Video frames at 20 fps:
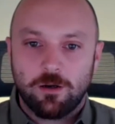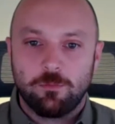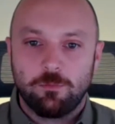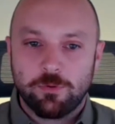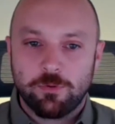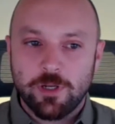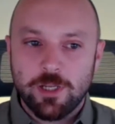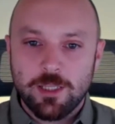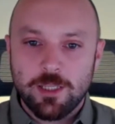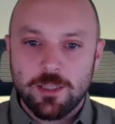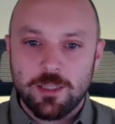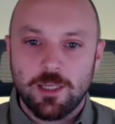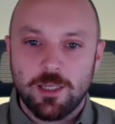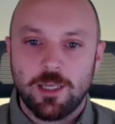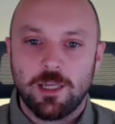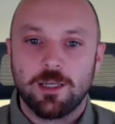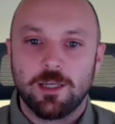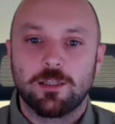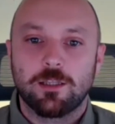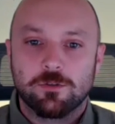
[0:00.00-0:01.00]

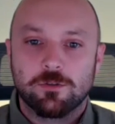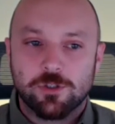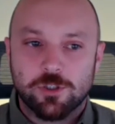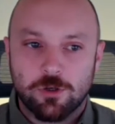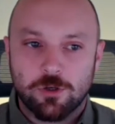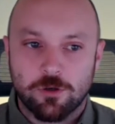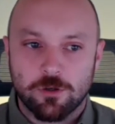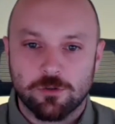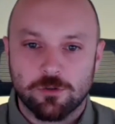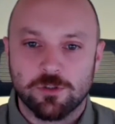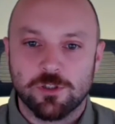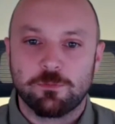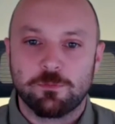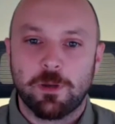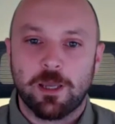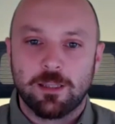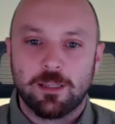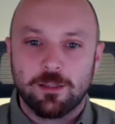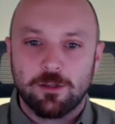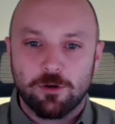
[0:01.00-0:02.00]
breathing, they start to
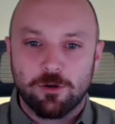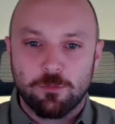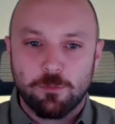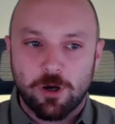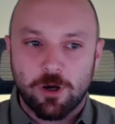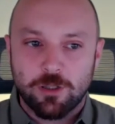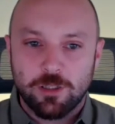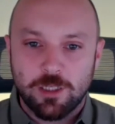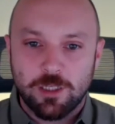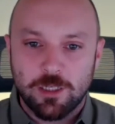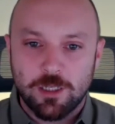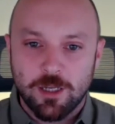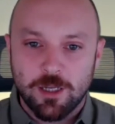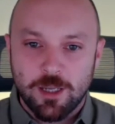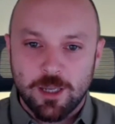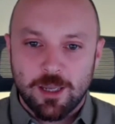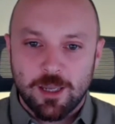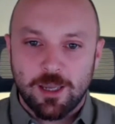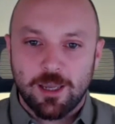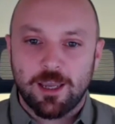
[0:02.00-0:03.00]
spend their money.
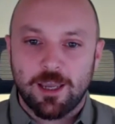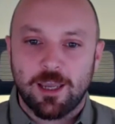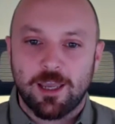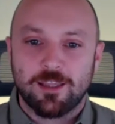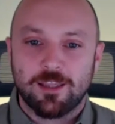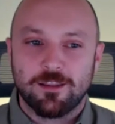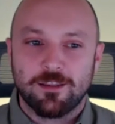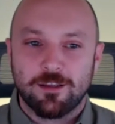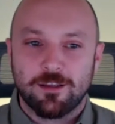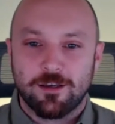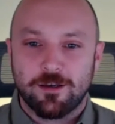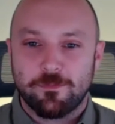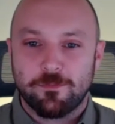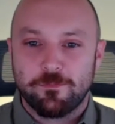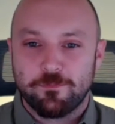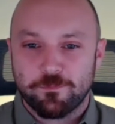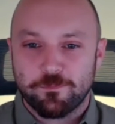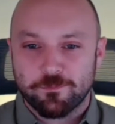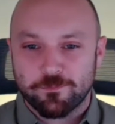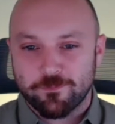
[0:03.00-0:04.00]
And,
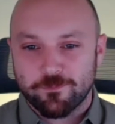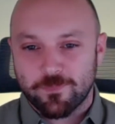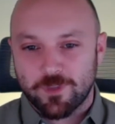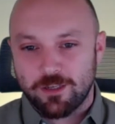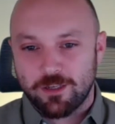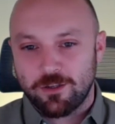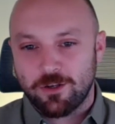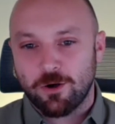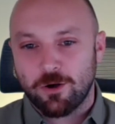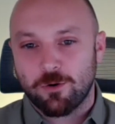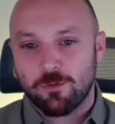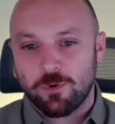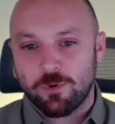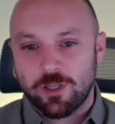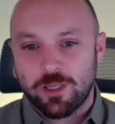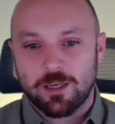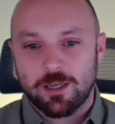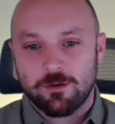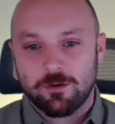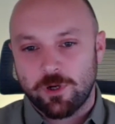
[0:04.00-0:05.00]
um, you know,
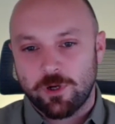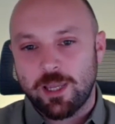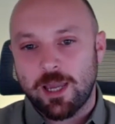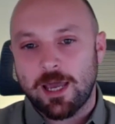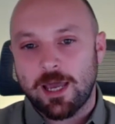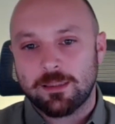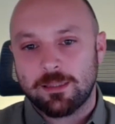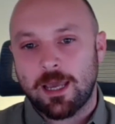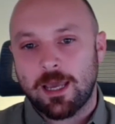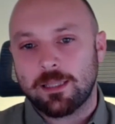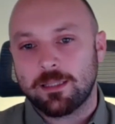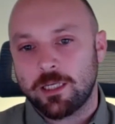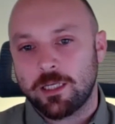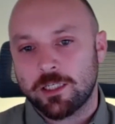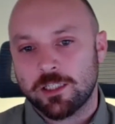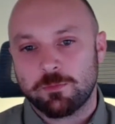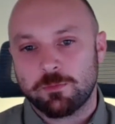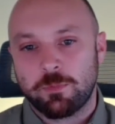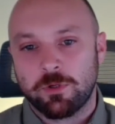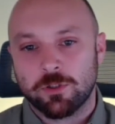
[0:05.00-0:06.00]
we, we had that
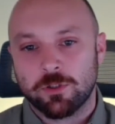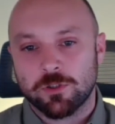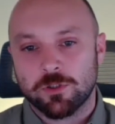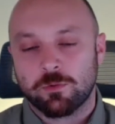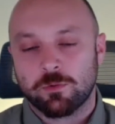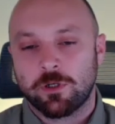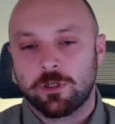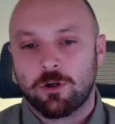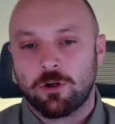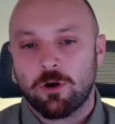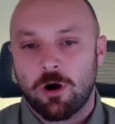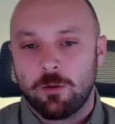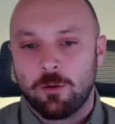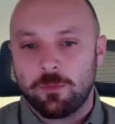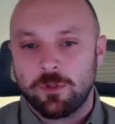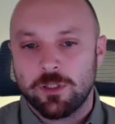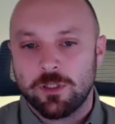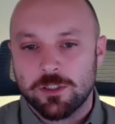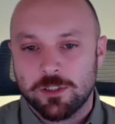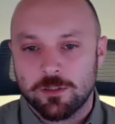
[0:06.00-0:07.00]
experience where in
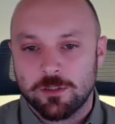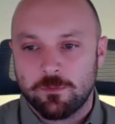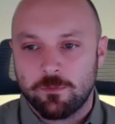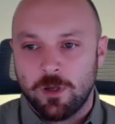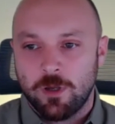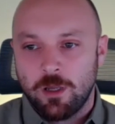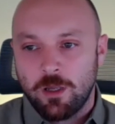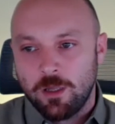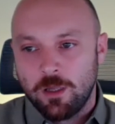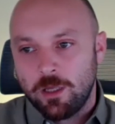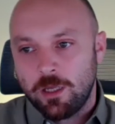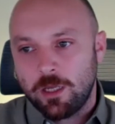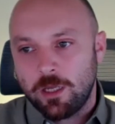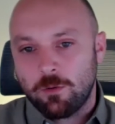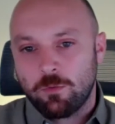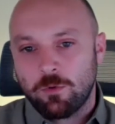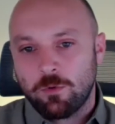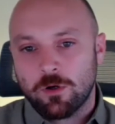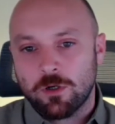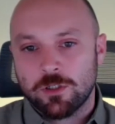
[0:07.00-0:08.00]
communism, it
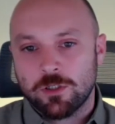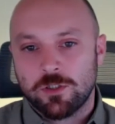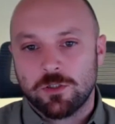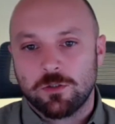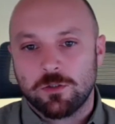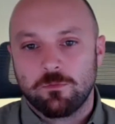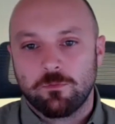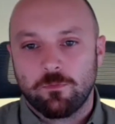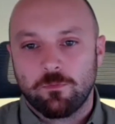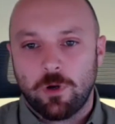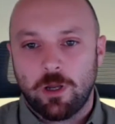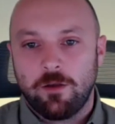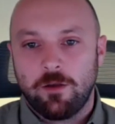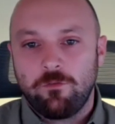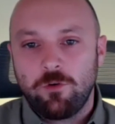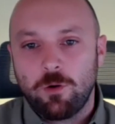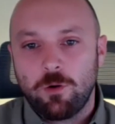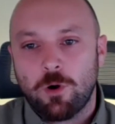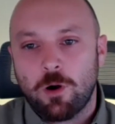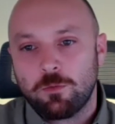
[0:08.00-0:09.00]
was,
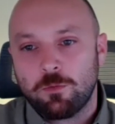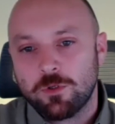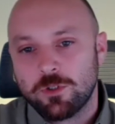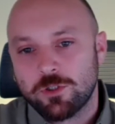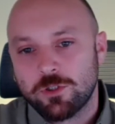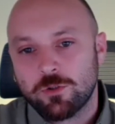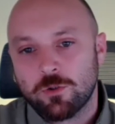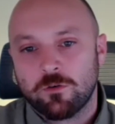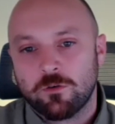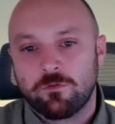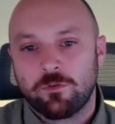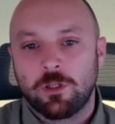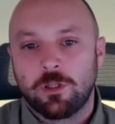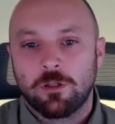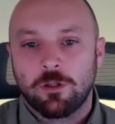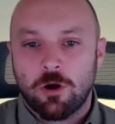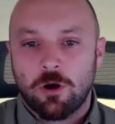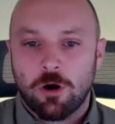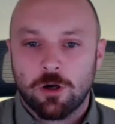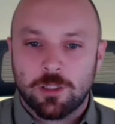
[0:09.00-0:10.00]
everyone was sort of in
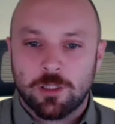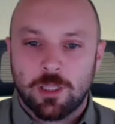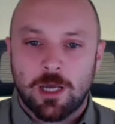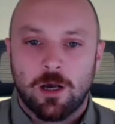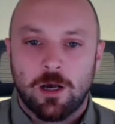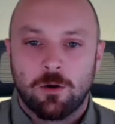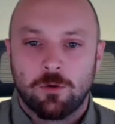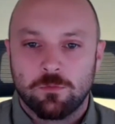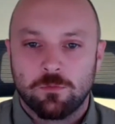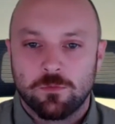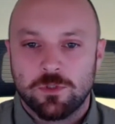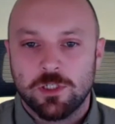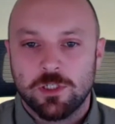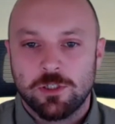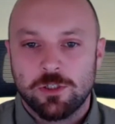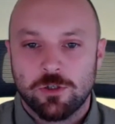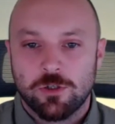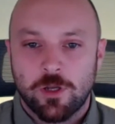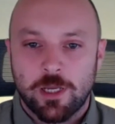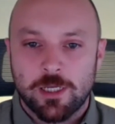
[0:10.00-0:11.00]
a lockdown
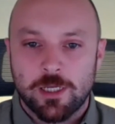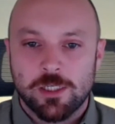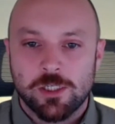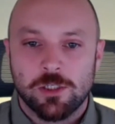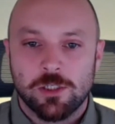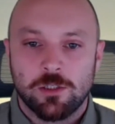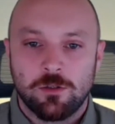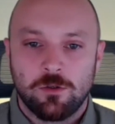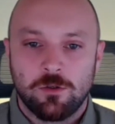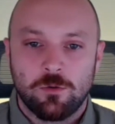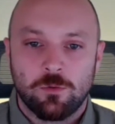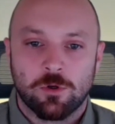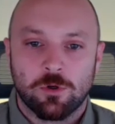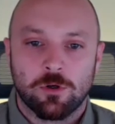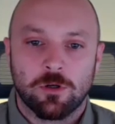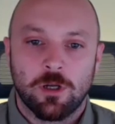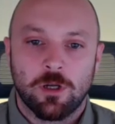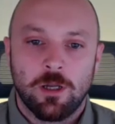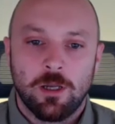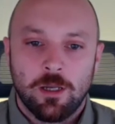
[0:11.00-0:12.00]
situation. You
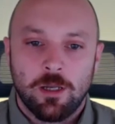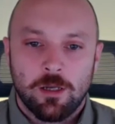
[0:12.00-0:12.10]
were